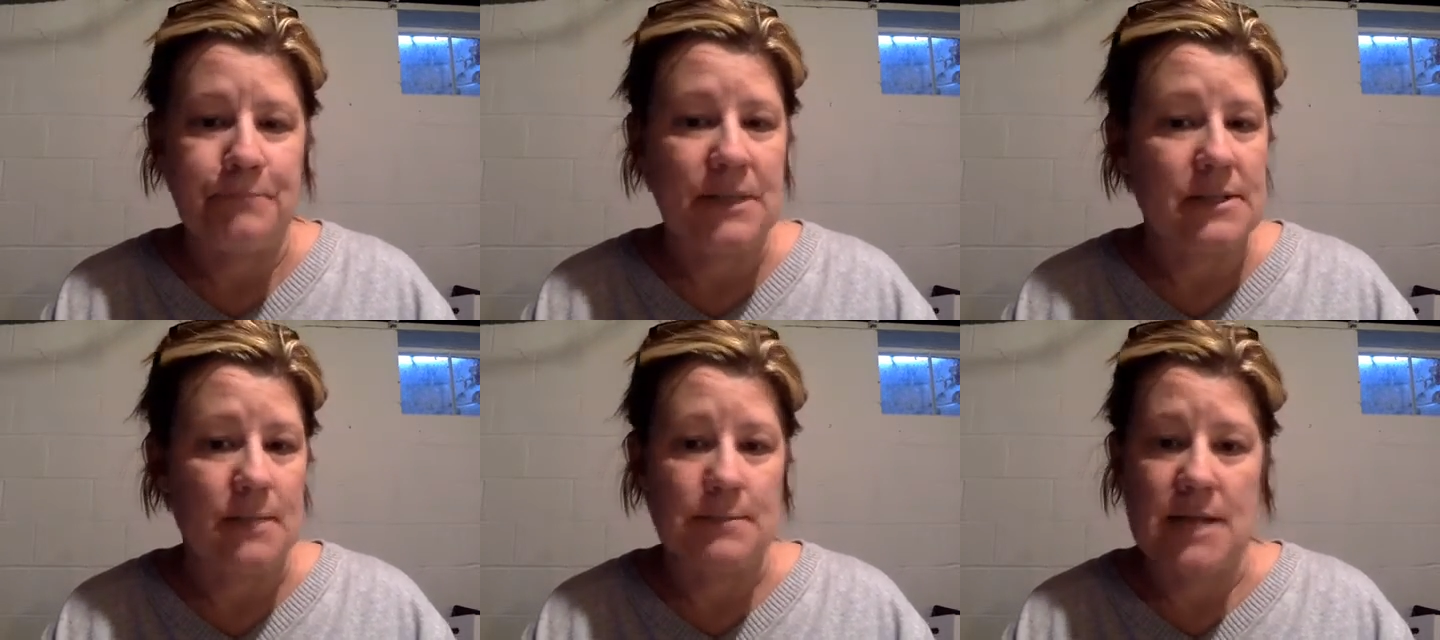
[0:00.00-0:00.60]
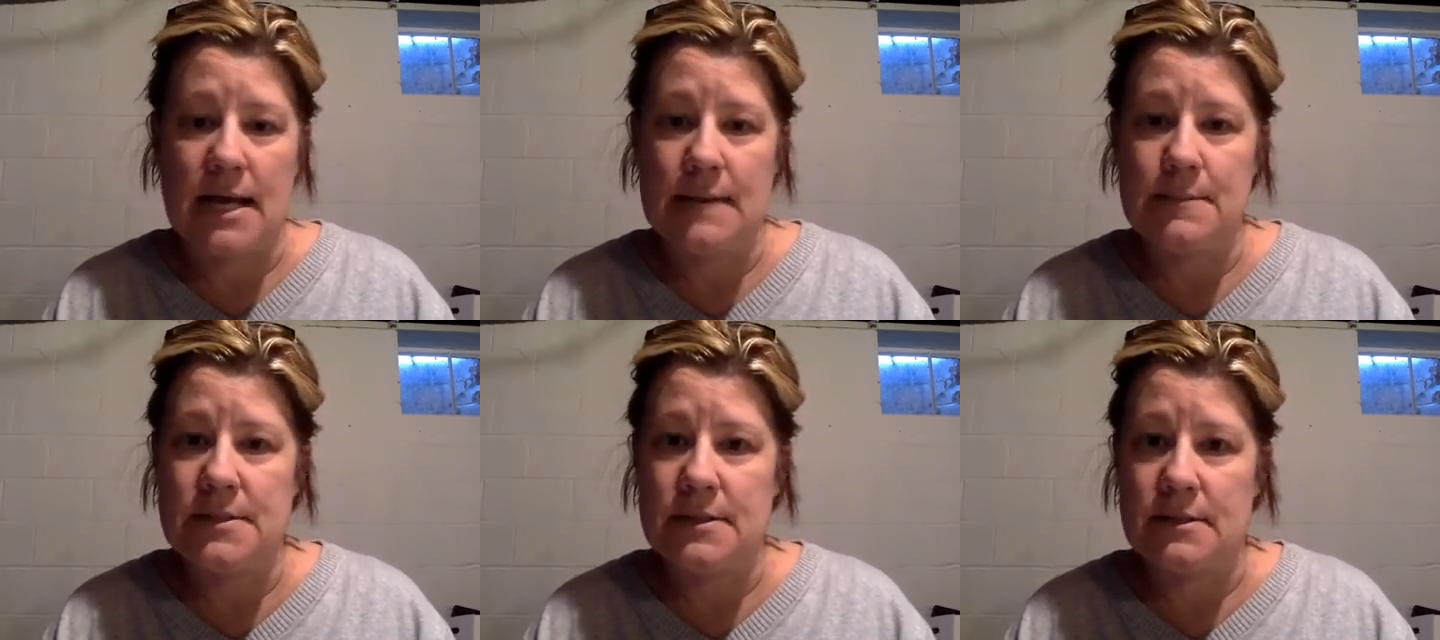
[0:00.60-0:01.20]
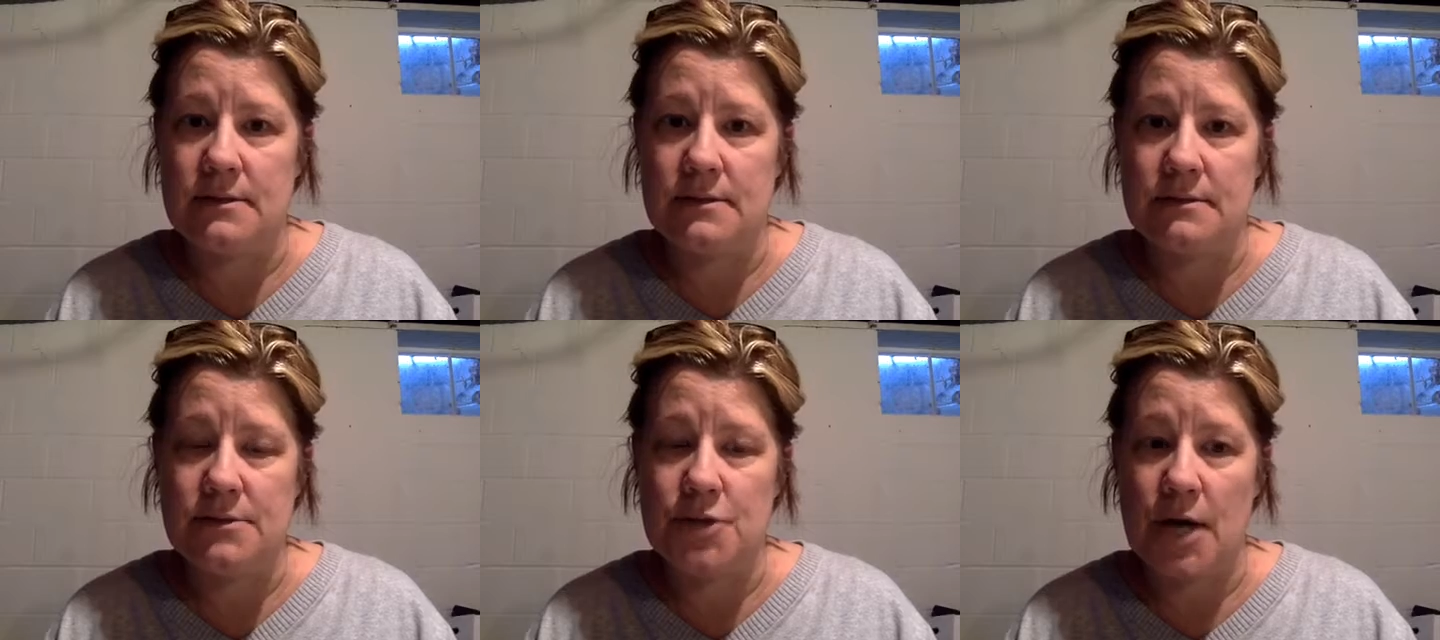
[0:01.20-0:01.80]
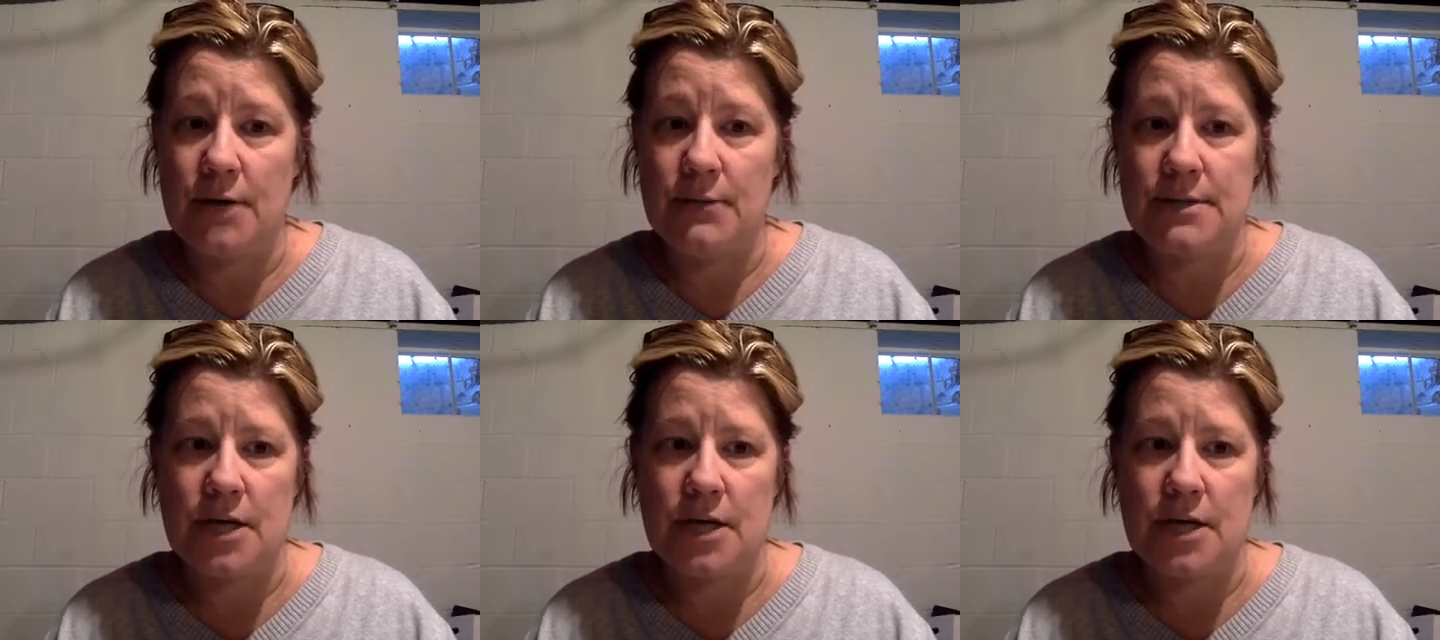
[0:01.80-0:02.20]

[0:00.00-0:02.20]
Sometimes China